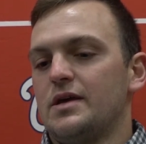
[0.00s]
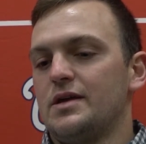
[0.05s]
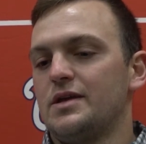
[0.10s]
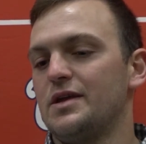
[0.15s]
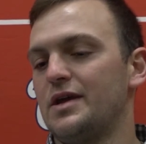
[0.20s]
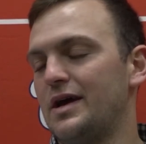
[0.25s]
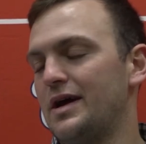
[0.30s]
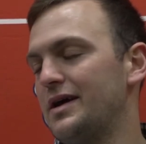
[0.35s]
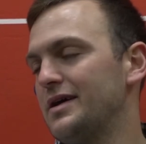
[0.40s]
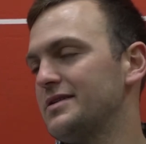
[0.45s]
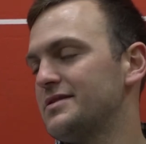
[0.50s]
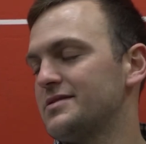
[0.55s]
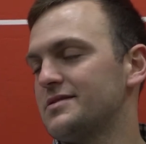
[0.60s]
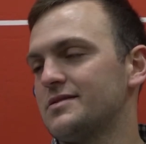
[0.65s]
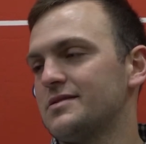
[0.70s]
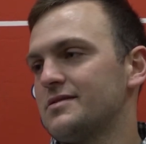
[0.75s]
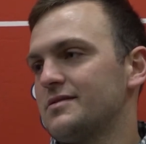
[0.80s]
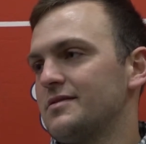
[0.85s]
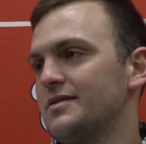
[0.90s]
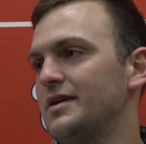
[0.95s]
It
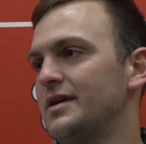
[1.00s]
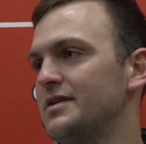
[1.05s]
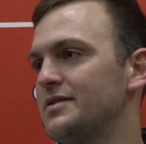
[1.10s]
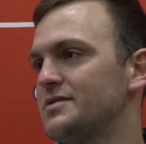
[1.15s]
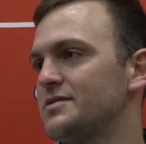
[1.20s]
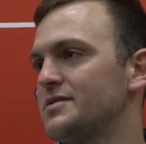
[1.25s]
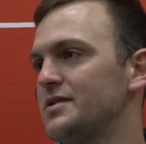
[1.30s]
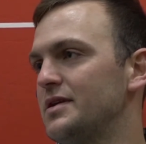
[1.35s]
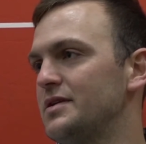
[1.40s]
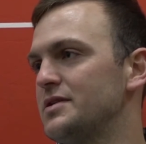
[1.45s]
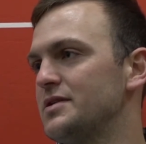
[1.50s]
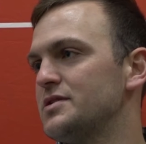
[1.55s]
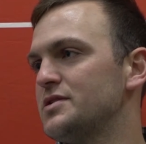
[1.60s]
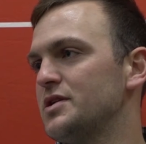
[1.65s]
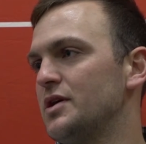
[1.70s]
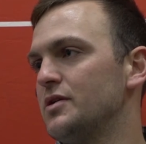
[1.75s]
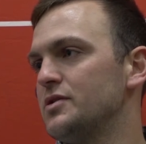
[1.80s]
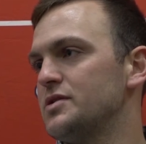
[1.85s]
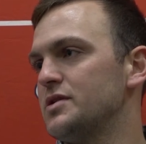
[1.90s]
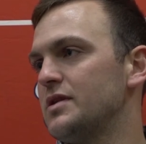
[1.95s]
just
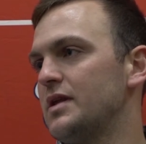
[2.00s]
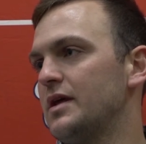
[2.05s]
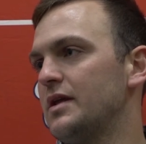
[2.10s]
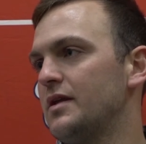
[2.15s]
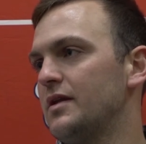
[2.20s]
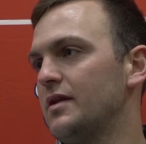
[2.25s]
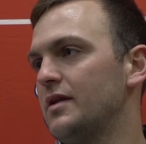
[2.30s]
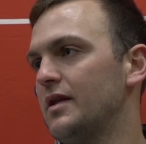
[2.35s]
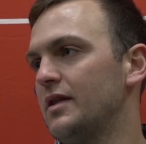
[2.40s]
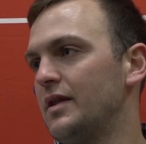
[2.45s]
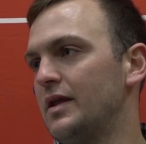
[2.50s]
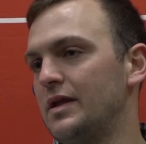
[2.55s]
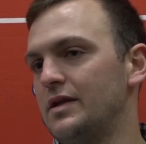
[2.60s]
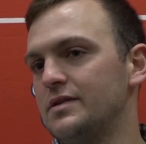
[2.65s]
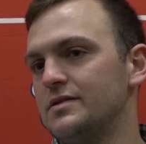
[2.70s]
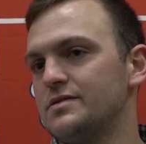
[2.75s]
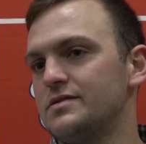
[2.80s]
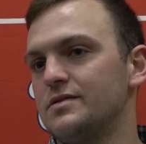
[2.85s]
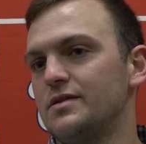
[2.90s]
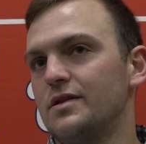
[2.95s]
shows you that
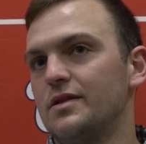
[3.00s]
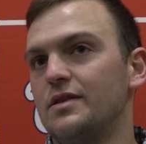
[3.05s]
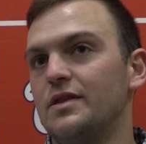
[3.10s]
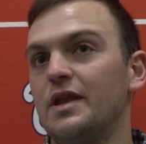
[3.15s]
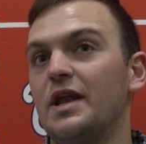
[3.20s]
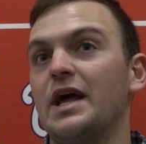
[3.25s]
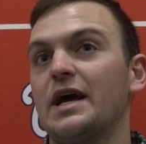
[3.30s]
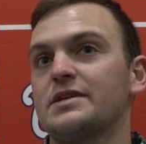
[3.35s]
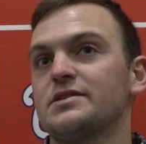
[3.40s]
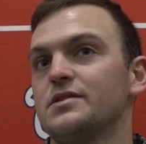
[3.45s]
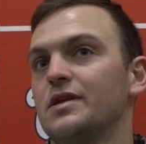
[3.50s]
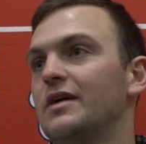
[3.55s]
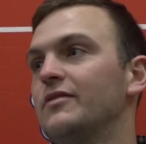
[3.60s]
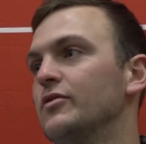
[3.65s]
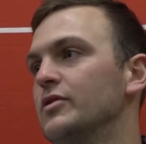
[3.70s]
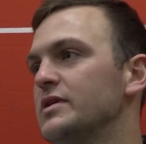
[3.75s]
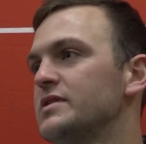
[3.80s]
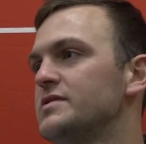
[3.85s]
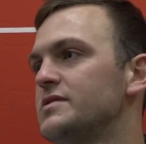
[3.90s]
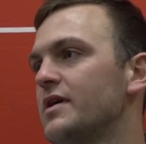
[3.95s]
the next
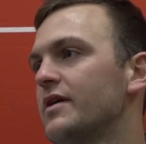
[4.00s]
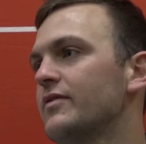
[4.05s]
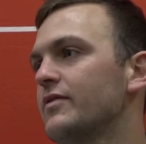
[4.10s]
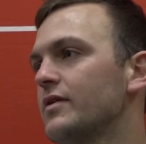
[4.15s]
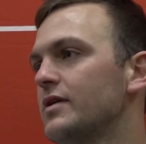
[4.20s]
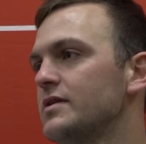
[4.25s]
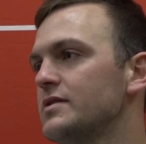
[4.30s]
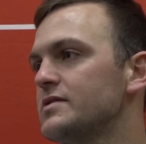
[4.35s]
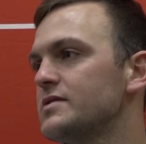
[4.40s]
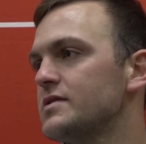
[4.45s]
level is different.